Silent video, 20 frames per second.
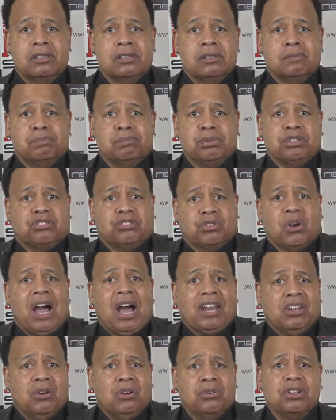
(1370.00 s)
But so I
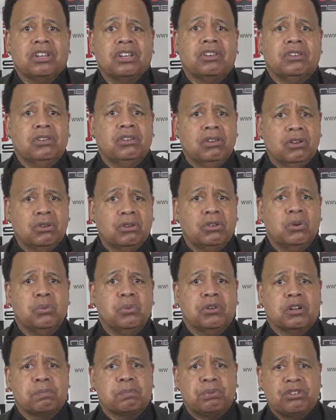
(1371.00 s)
know that, you
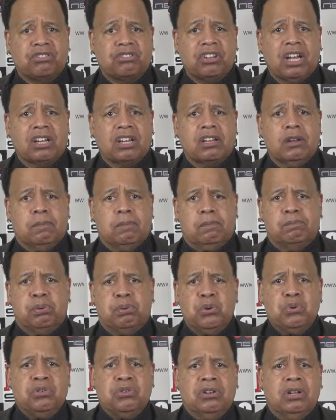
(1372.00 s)
want to project
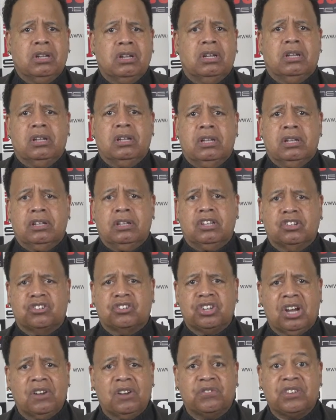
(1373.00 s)
Putin, the
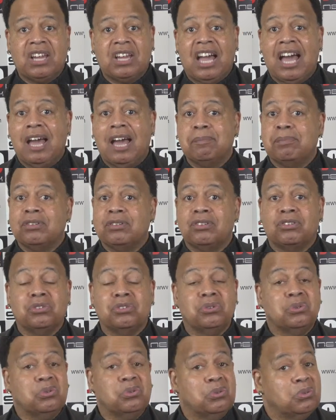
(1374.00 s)
tough guy, but
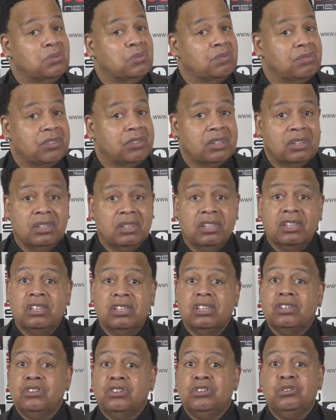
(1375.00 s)
dude,
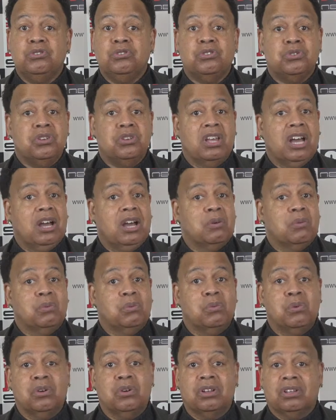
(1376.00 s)
you do not
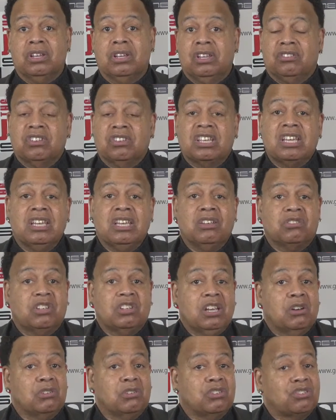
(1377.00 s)
want, as the kids
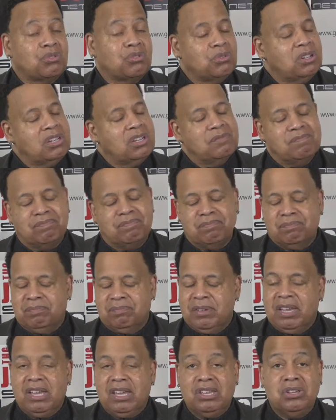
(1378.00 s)
say on the street,
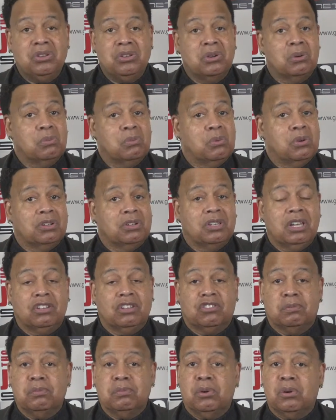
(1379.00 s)
man, you don't want that
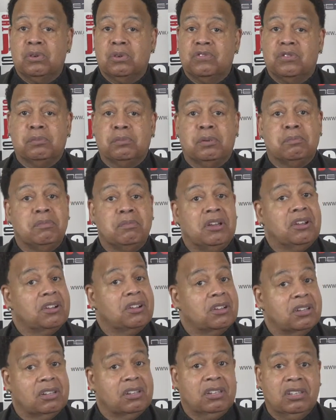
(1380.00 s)
smoke from America.